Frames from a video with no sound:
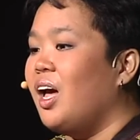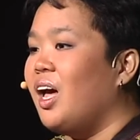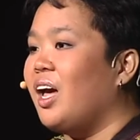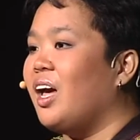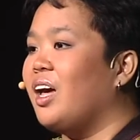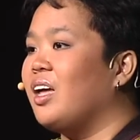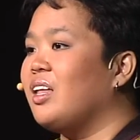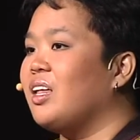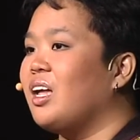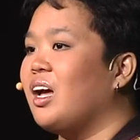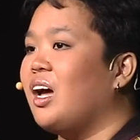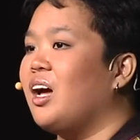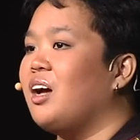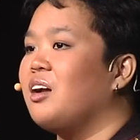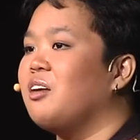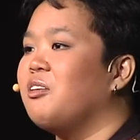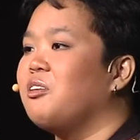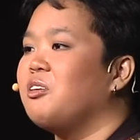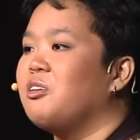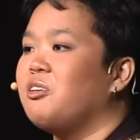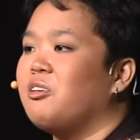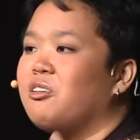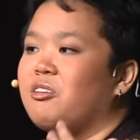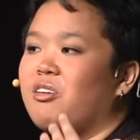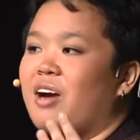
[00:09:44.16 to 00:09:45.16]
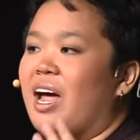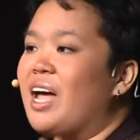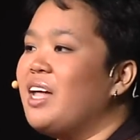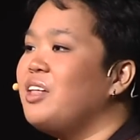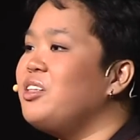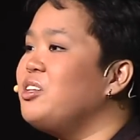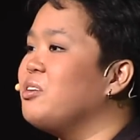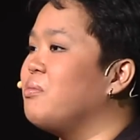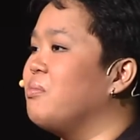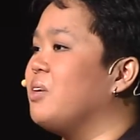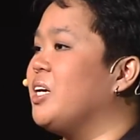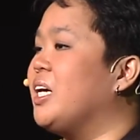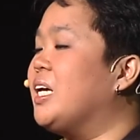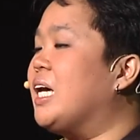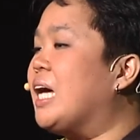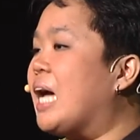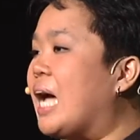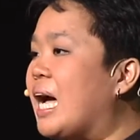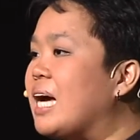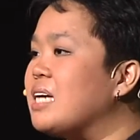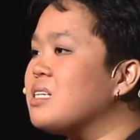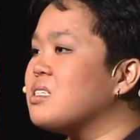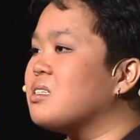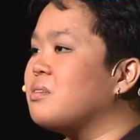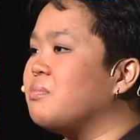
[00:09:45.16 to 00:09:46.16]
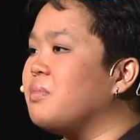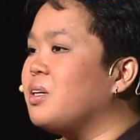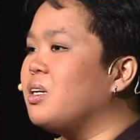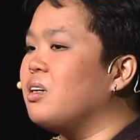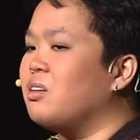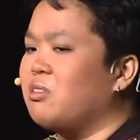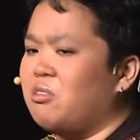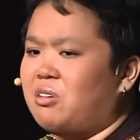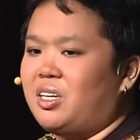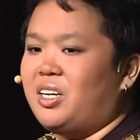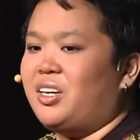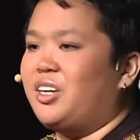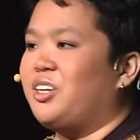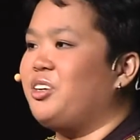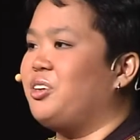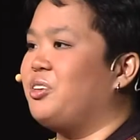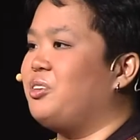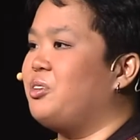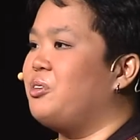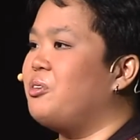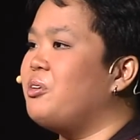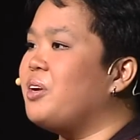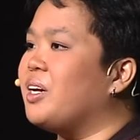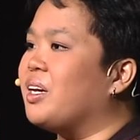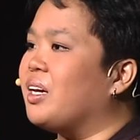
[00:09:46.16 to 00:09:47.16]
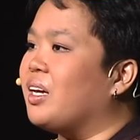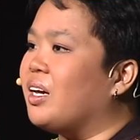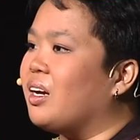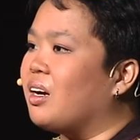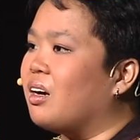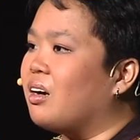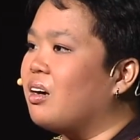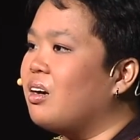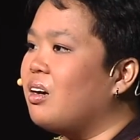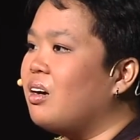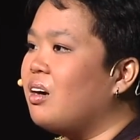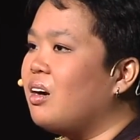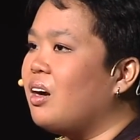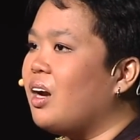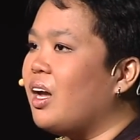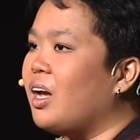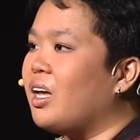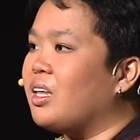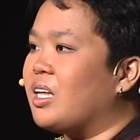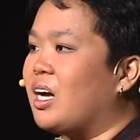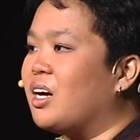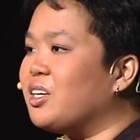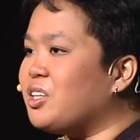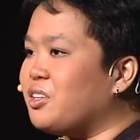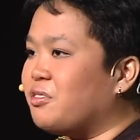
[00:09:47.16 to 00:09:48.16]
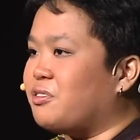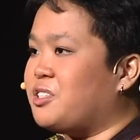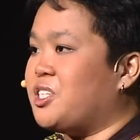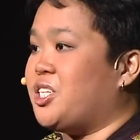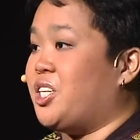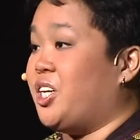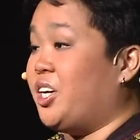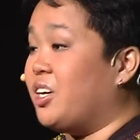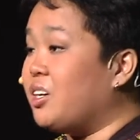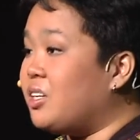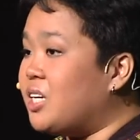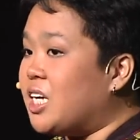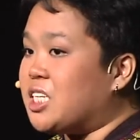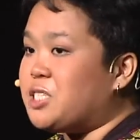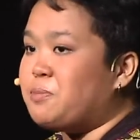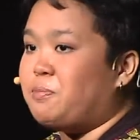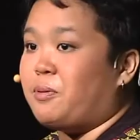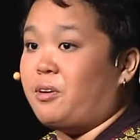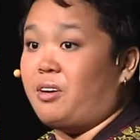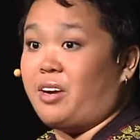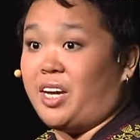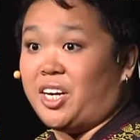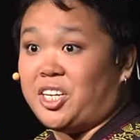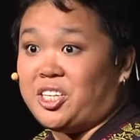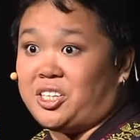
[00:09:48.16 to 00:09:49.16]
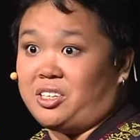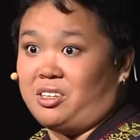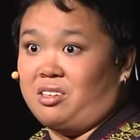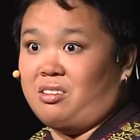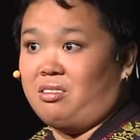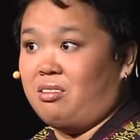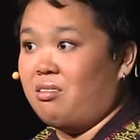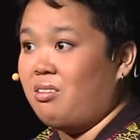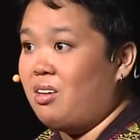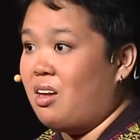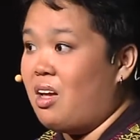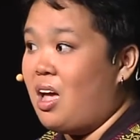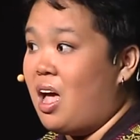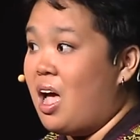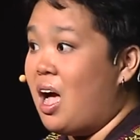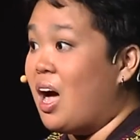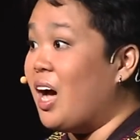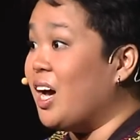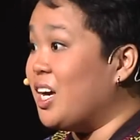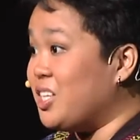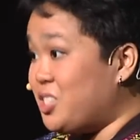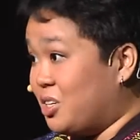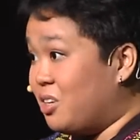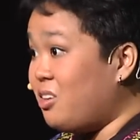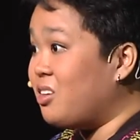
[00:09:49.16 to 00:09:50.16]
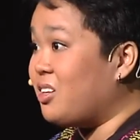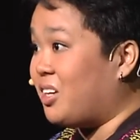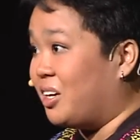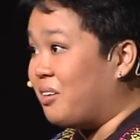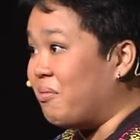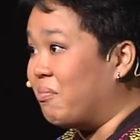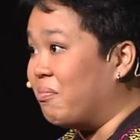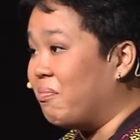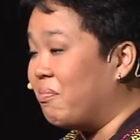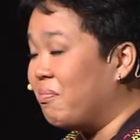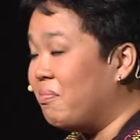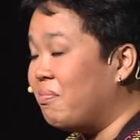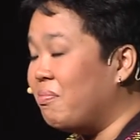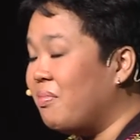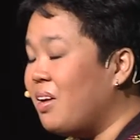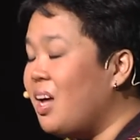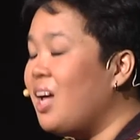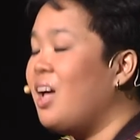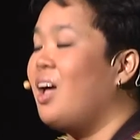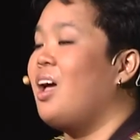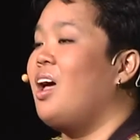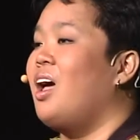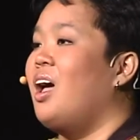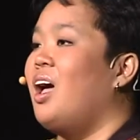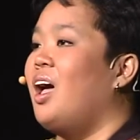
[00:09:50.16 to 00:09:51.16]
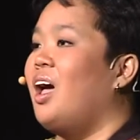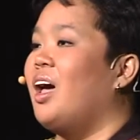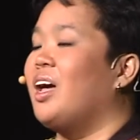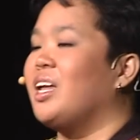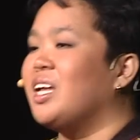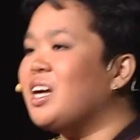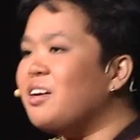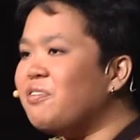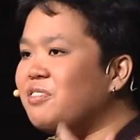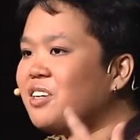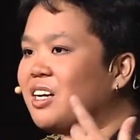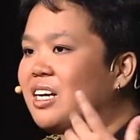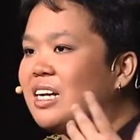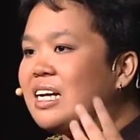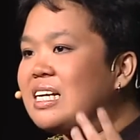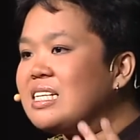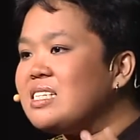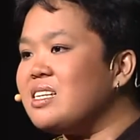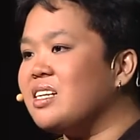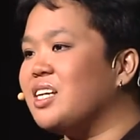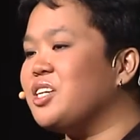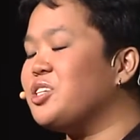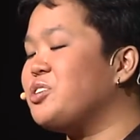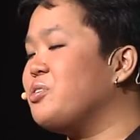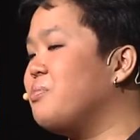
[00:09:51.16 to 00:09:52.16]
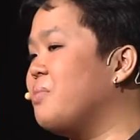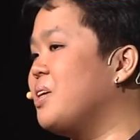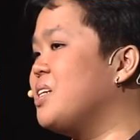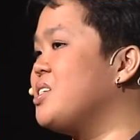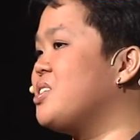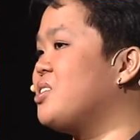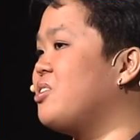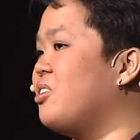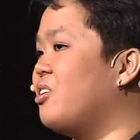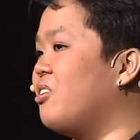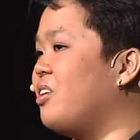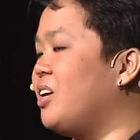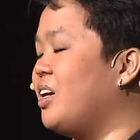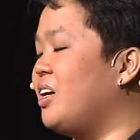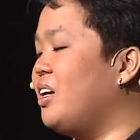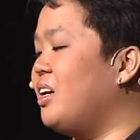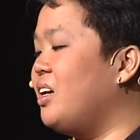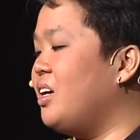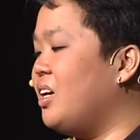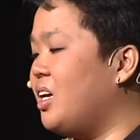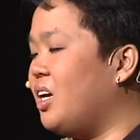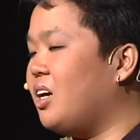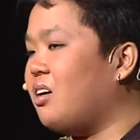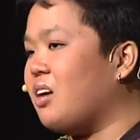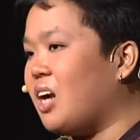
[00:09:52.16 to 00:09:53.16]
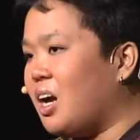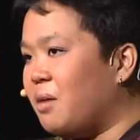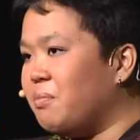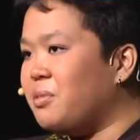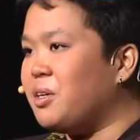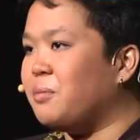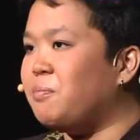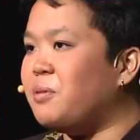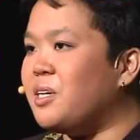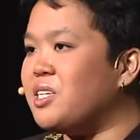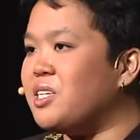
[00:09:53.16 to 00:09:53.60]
And randomly, he asked me, oh, what are you doing here? And out of sheer desperation, I told him. And after listening to my story, he grabbed a